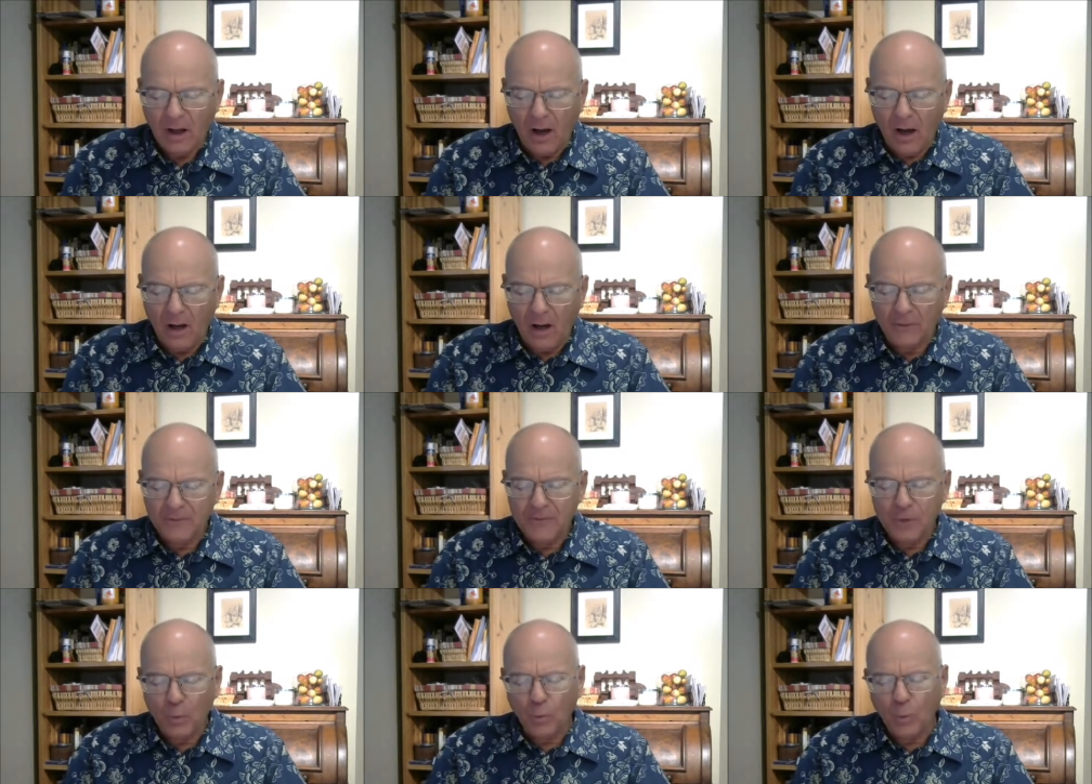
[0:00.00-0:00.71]

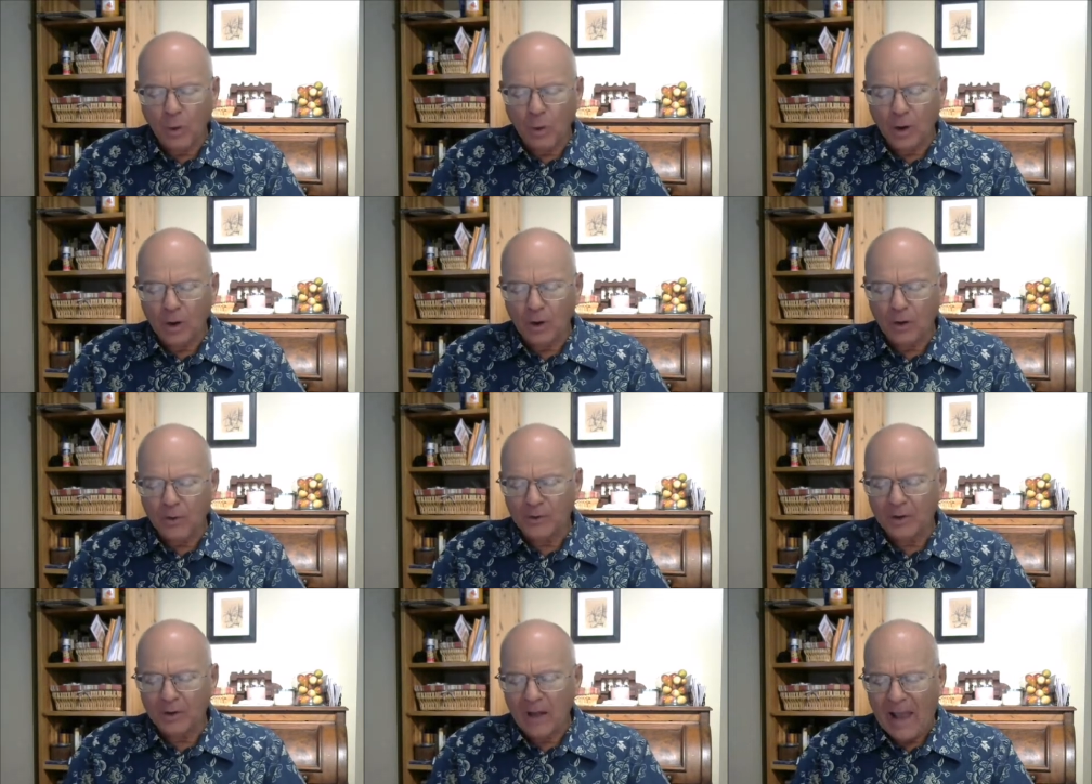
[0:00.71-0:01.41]
of the
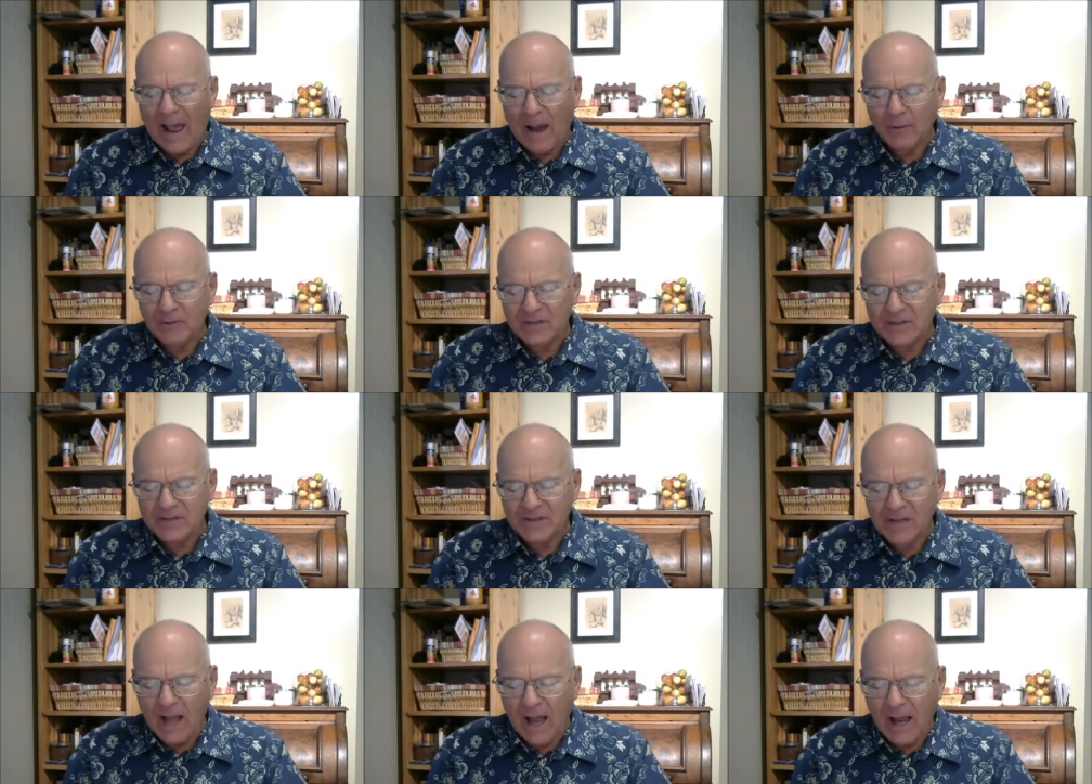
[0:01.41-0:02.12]
world
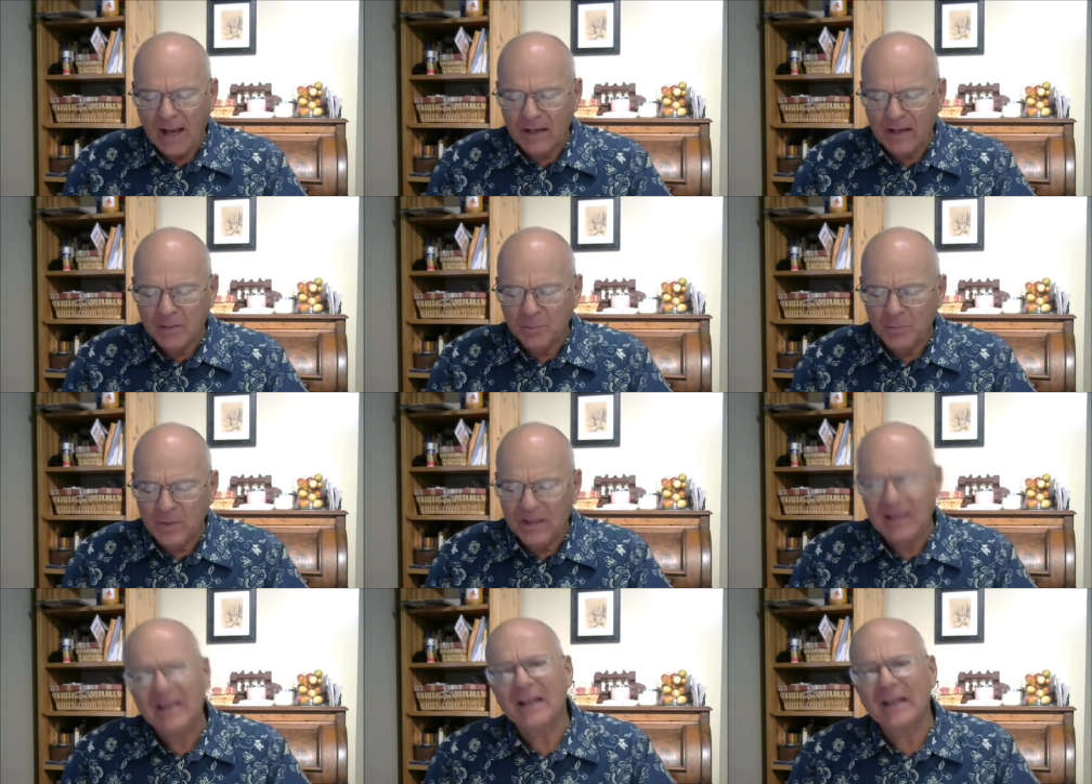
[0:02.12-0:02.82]
outside
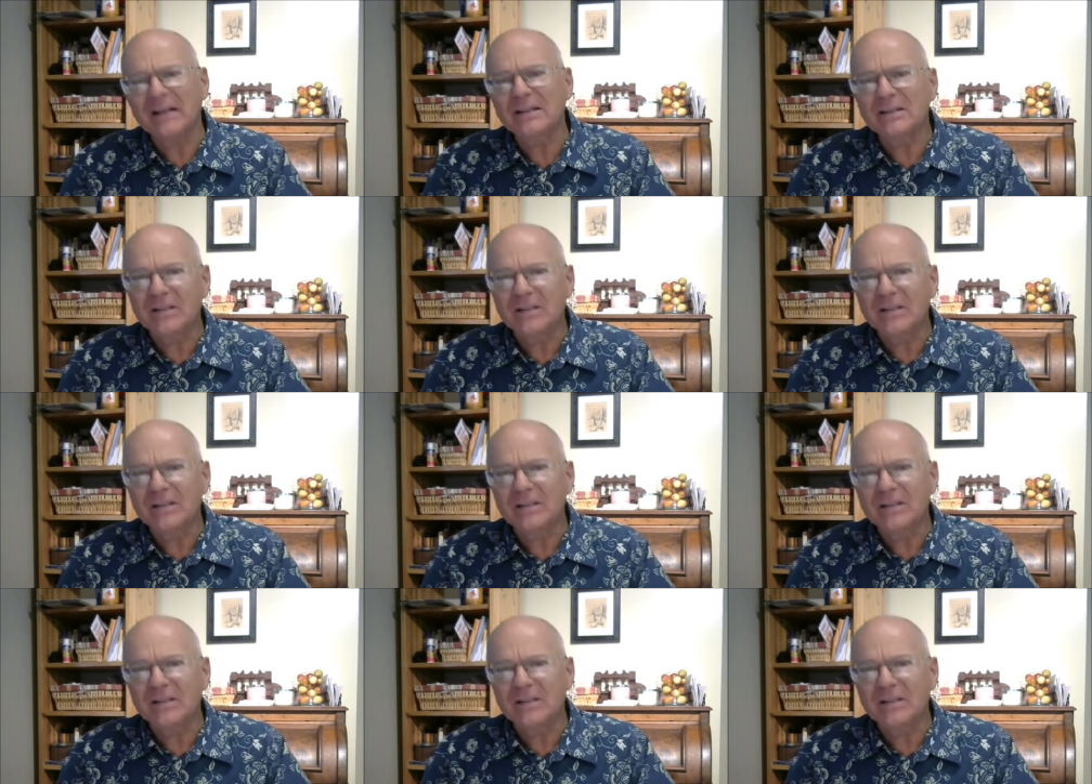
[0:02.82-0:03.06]
begin